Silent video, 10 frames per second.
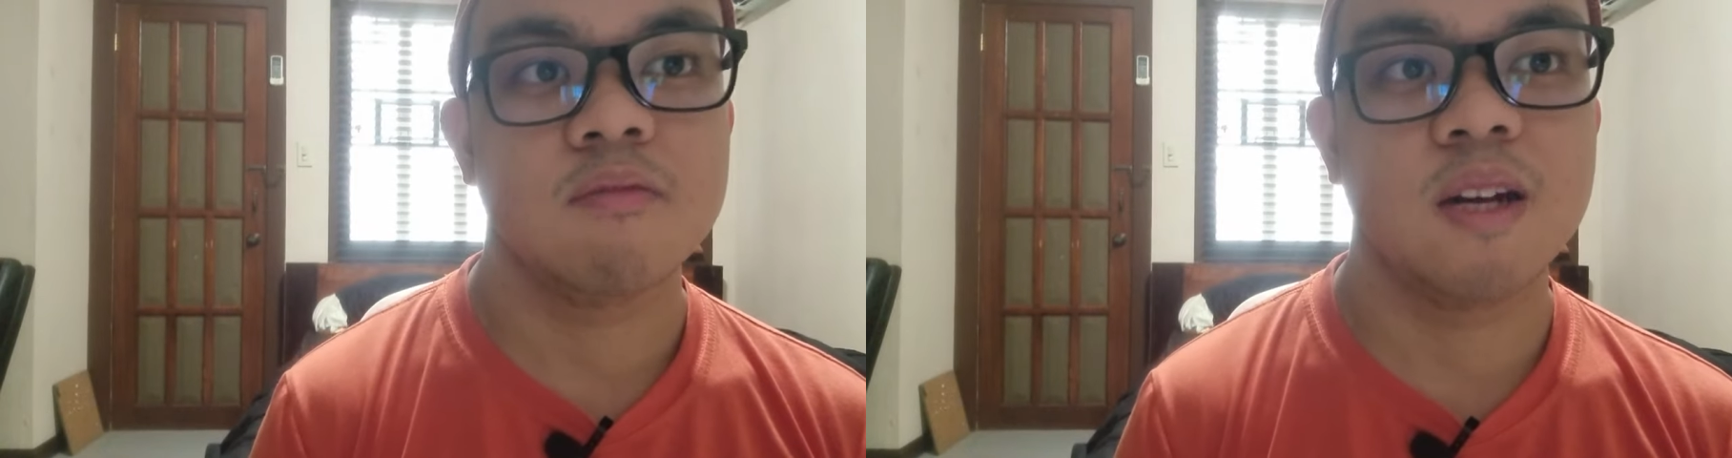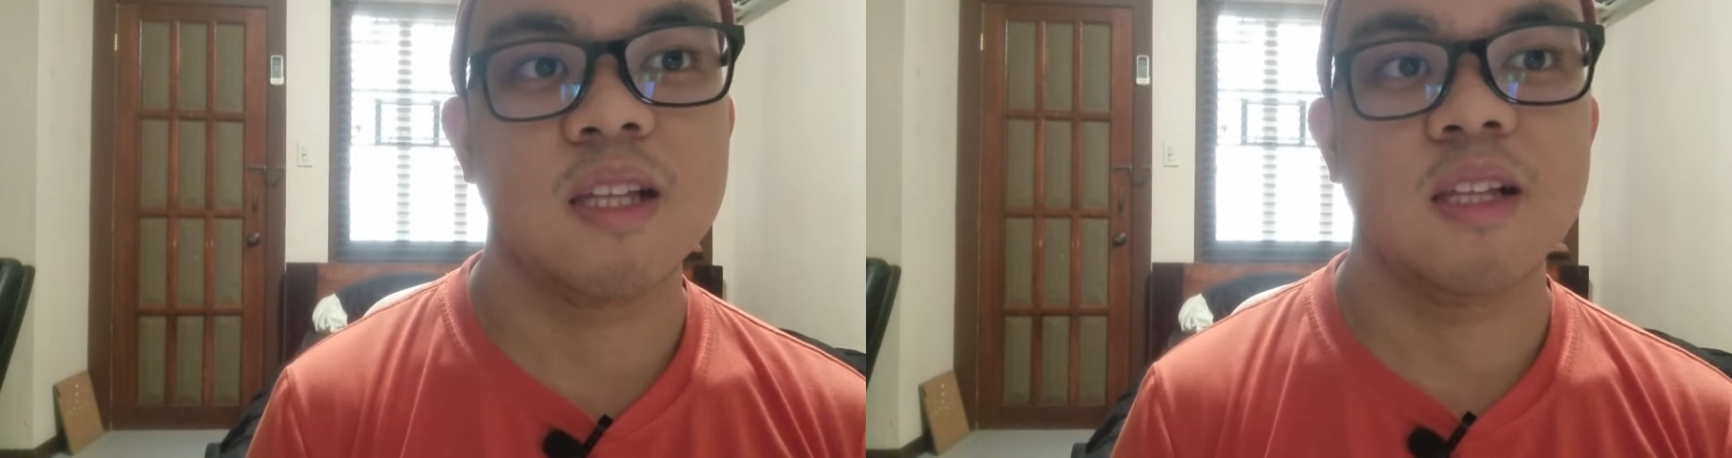
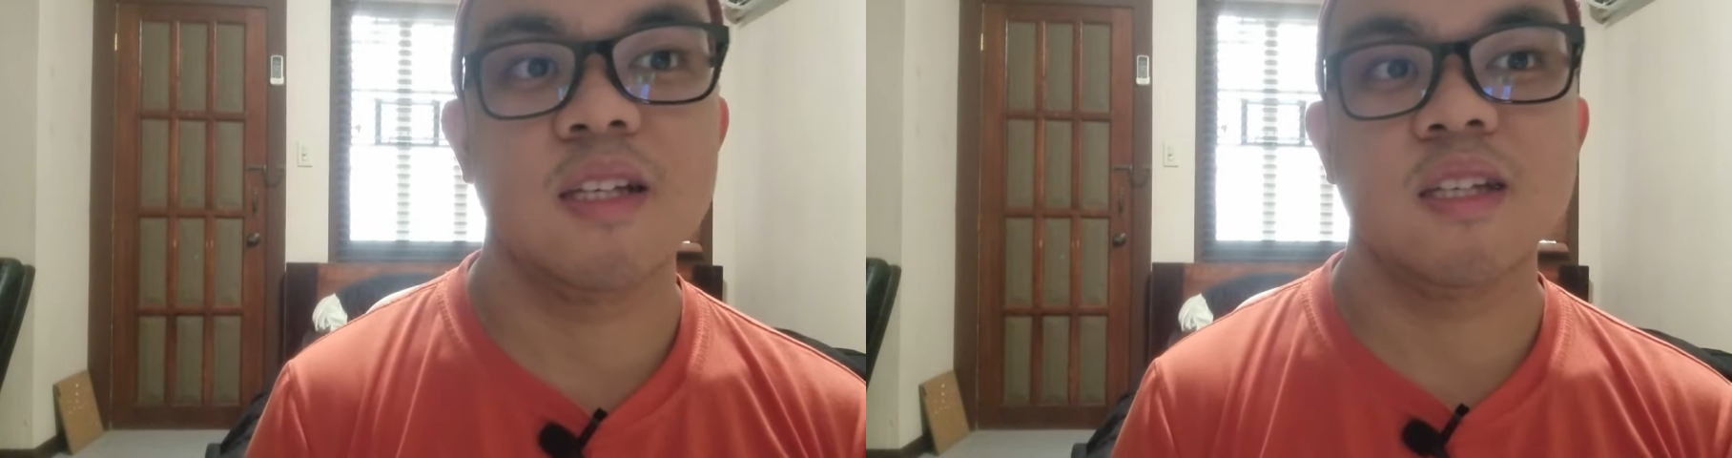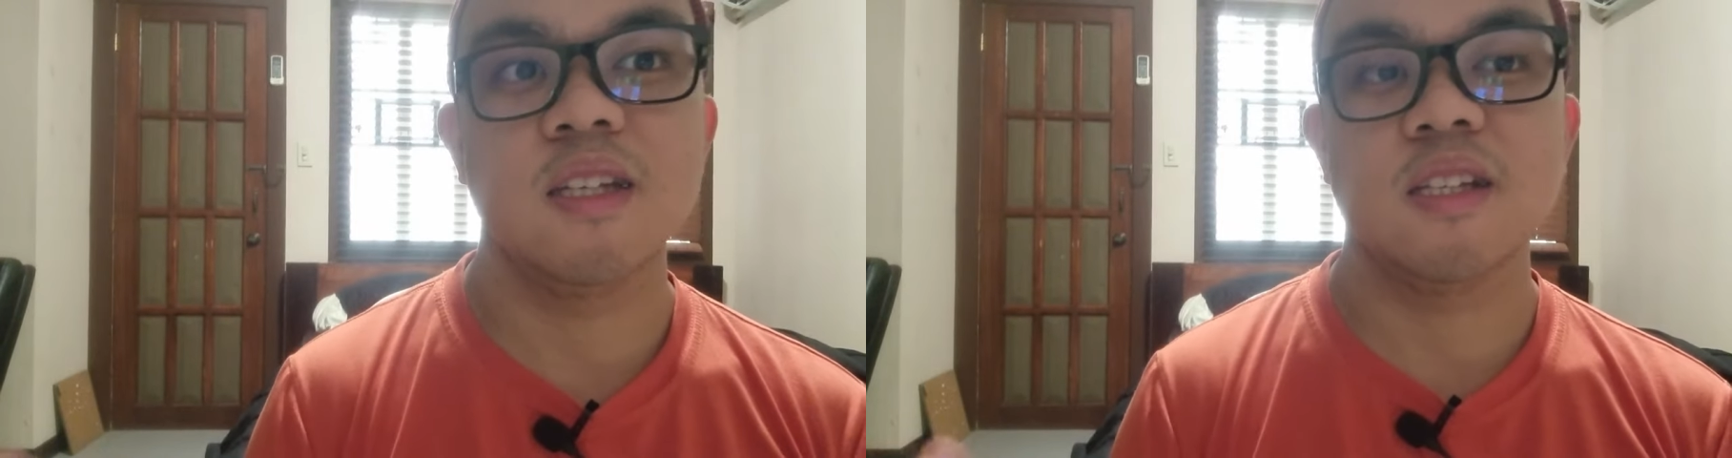
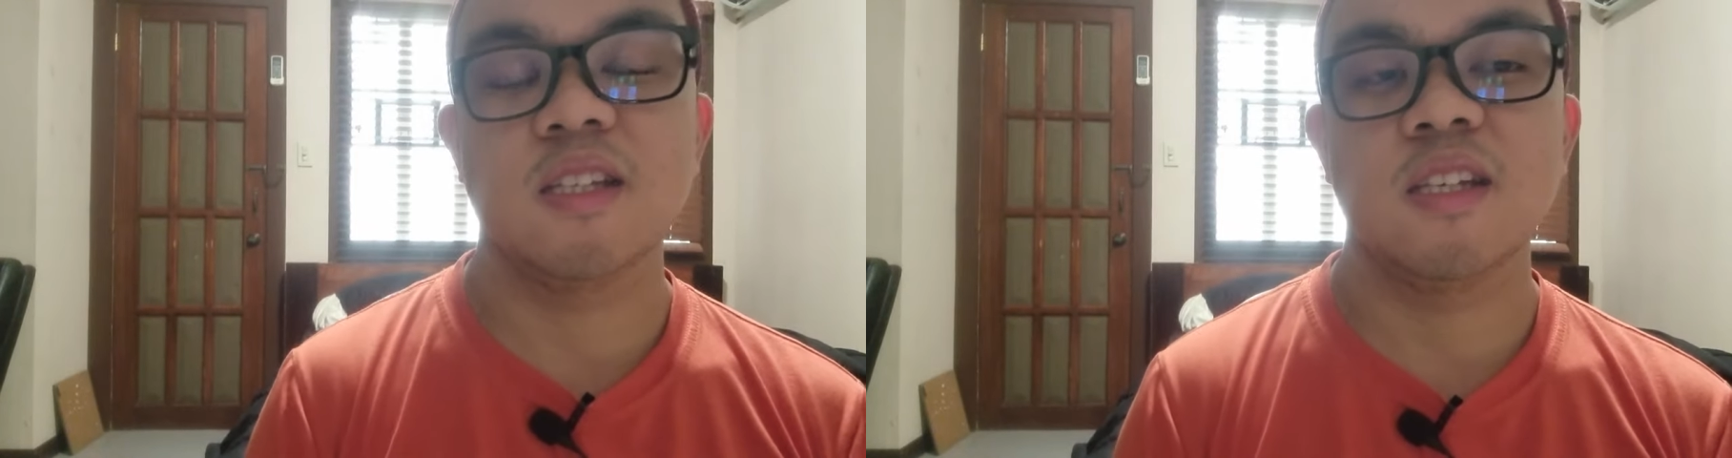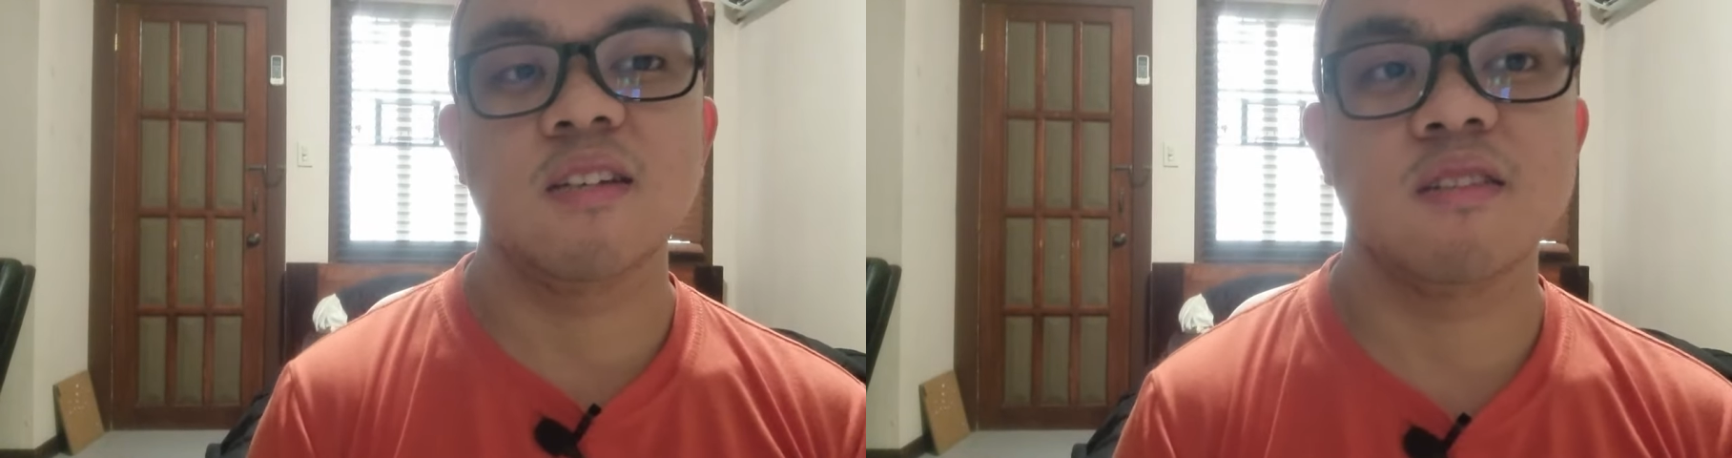finally
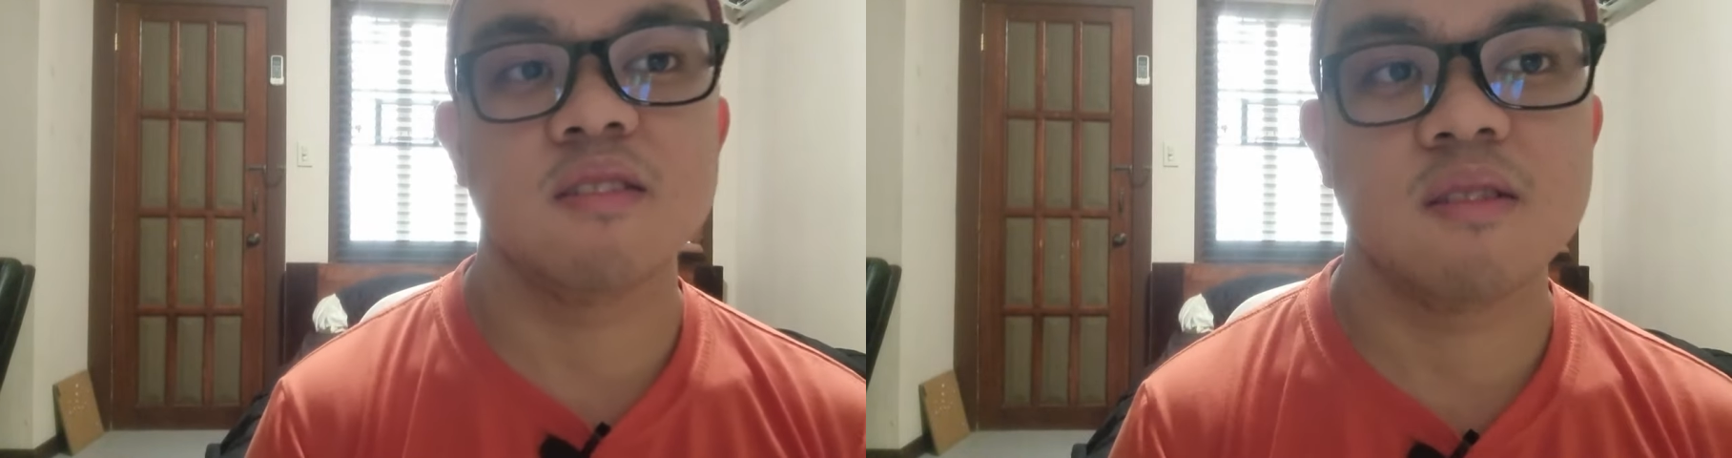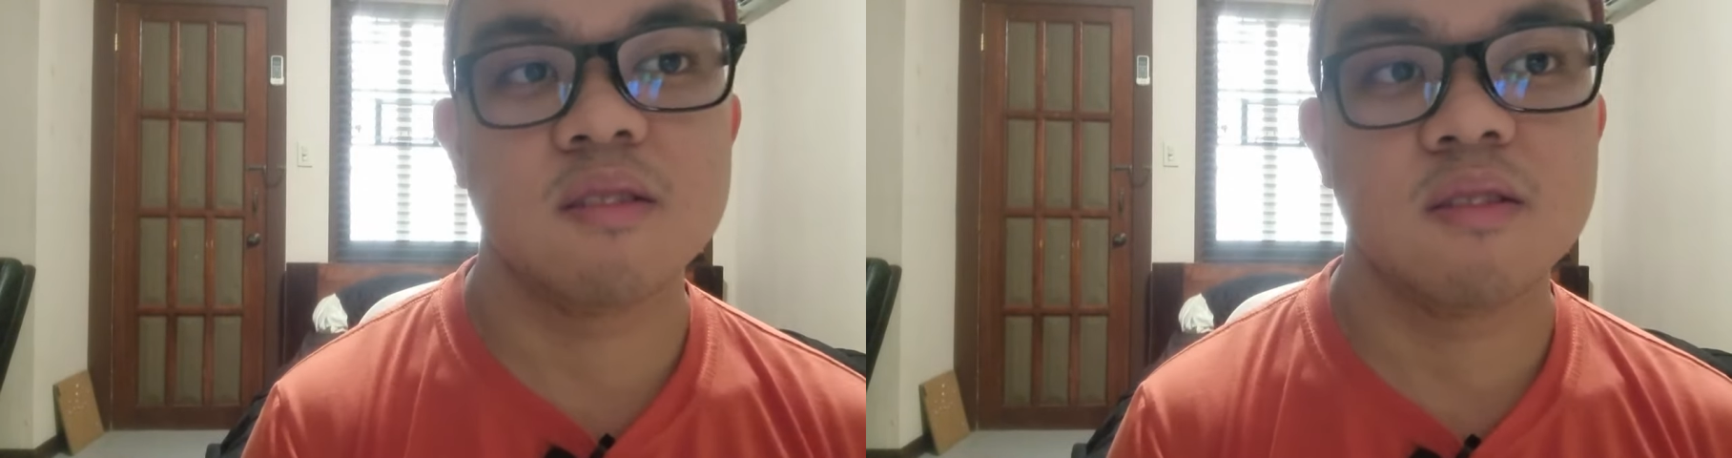it's here